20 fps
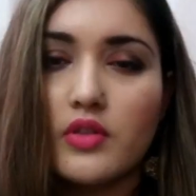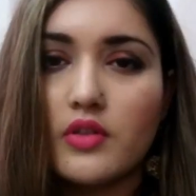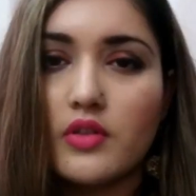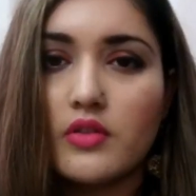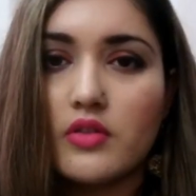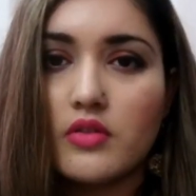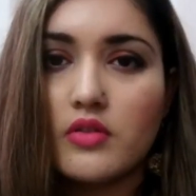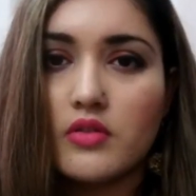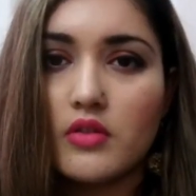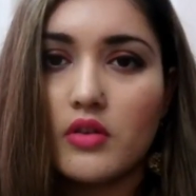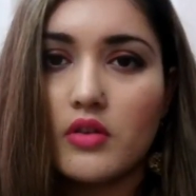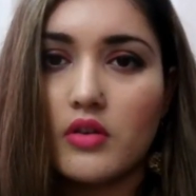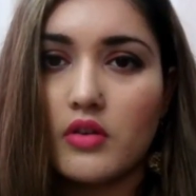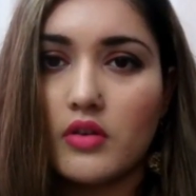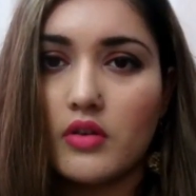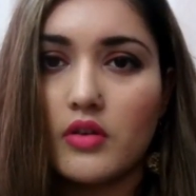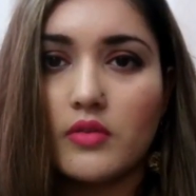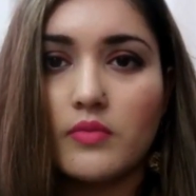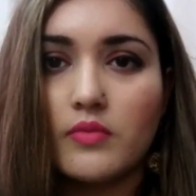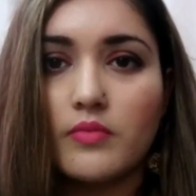this
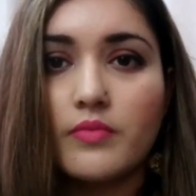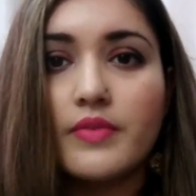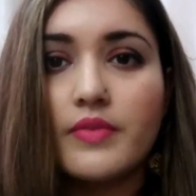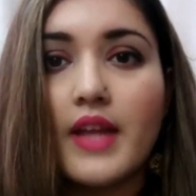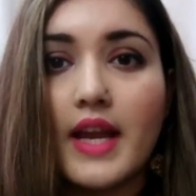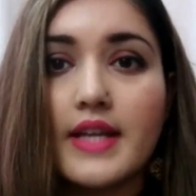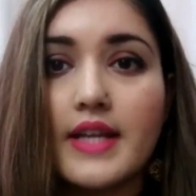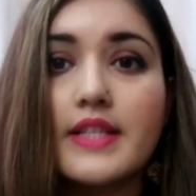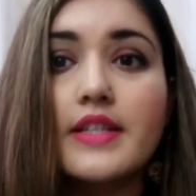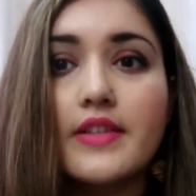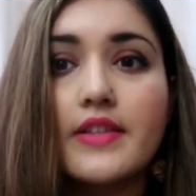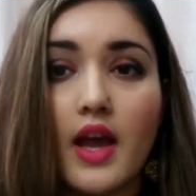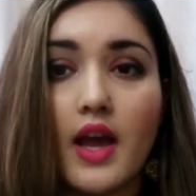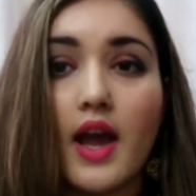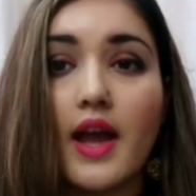night cream.